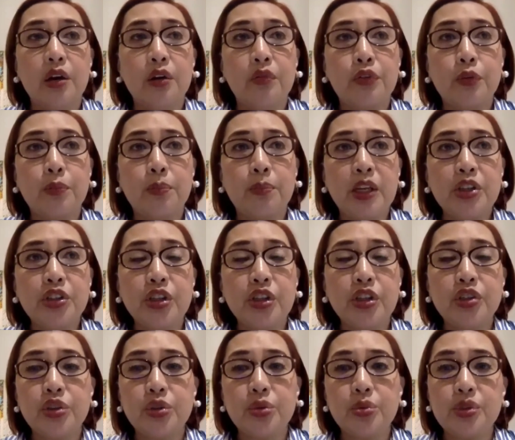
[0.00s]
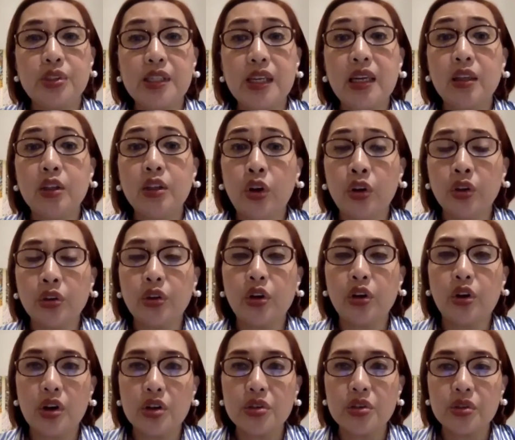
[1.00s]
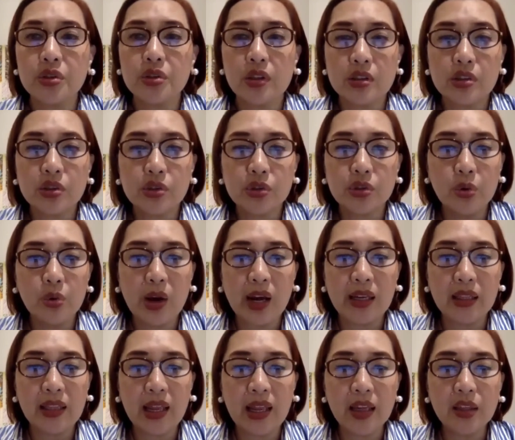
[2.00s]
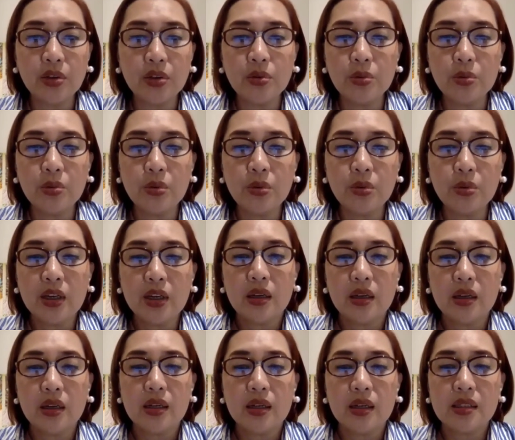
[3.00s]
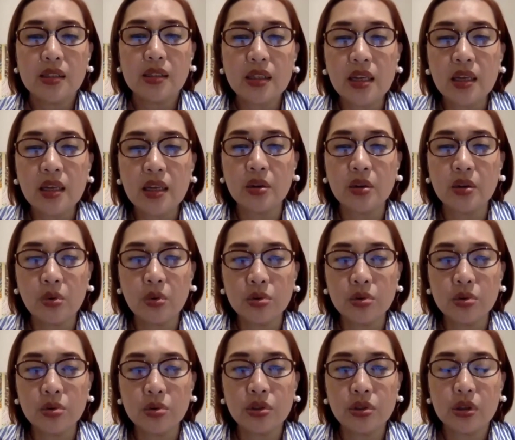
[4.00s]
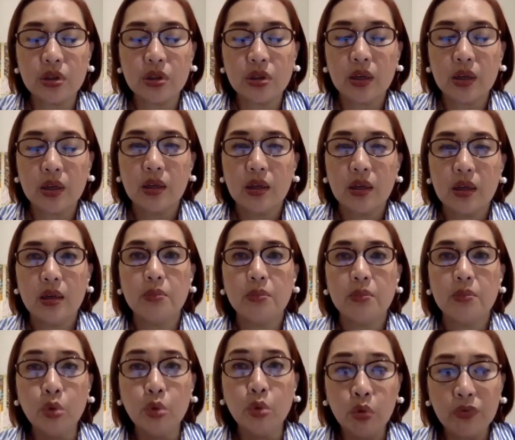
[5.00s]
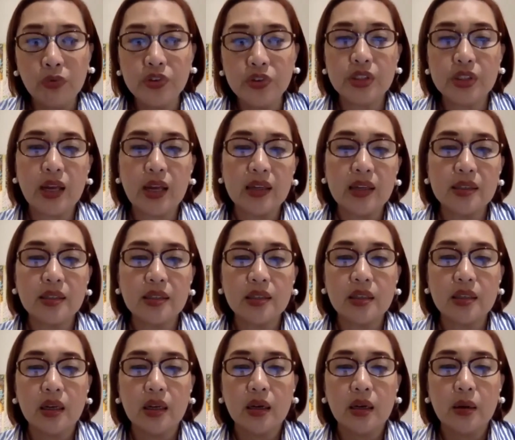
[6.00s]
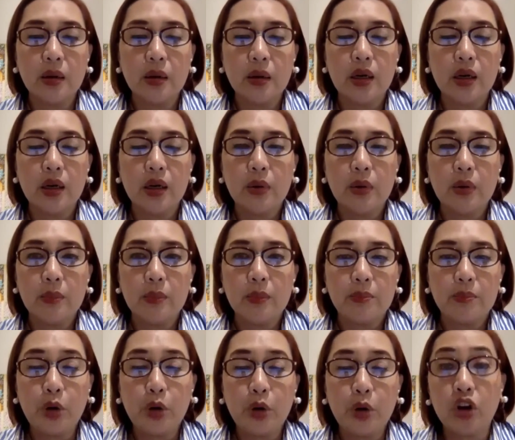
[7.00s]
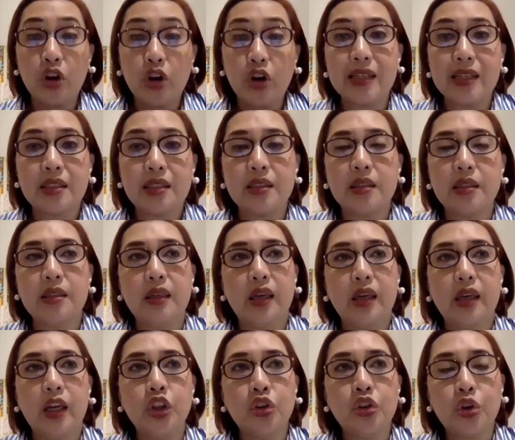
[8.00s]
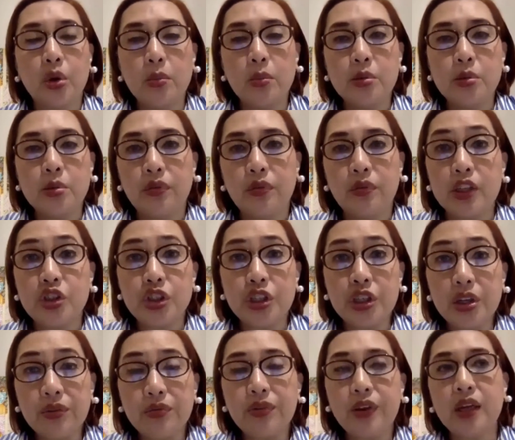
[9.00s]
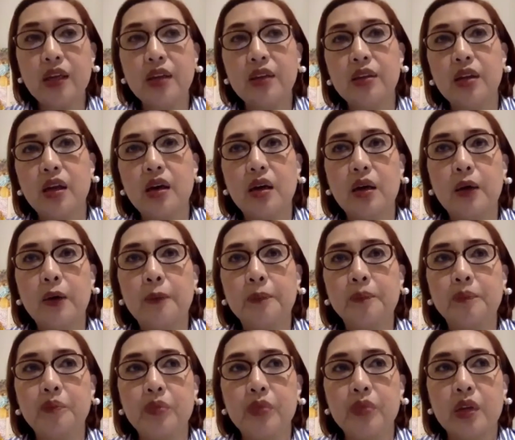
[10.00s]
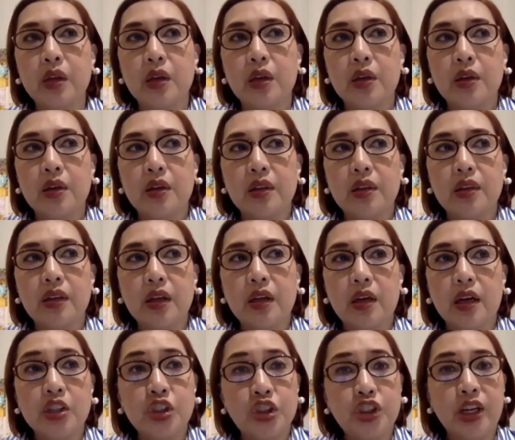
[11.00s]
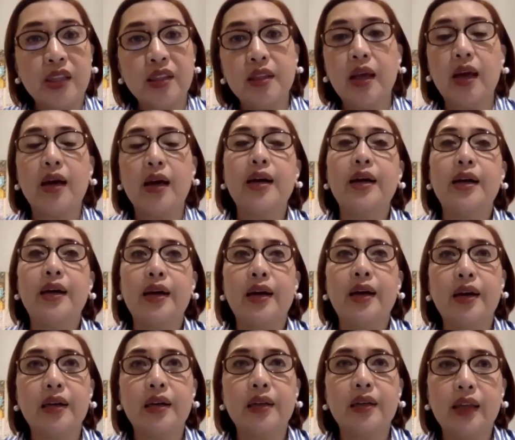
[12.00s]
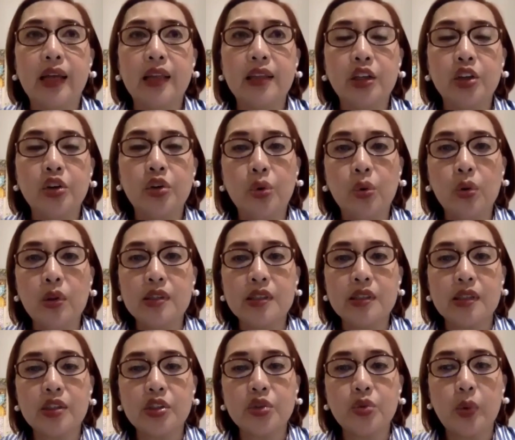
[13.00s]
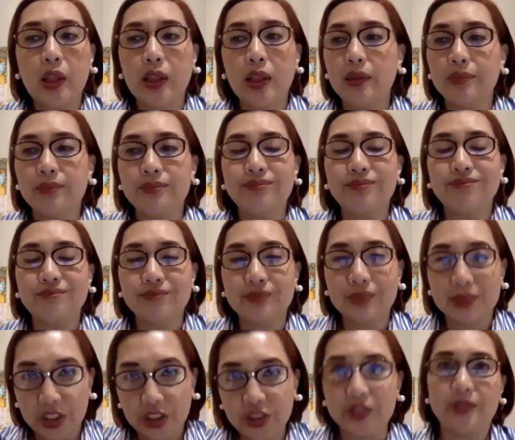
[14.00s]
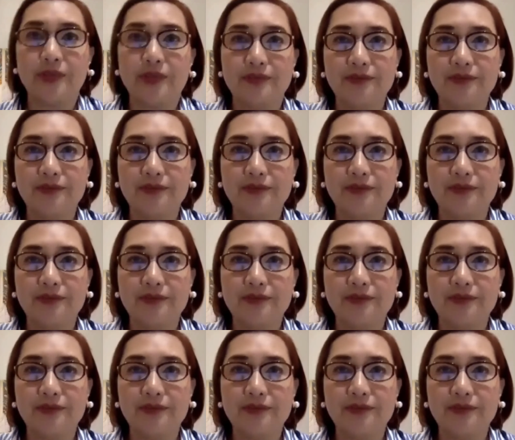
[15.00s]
for patients to seek doctor consults. So I'd like to see those moves as progress in terms of achieving the agenda and the goals as well. Yep.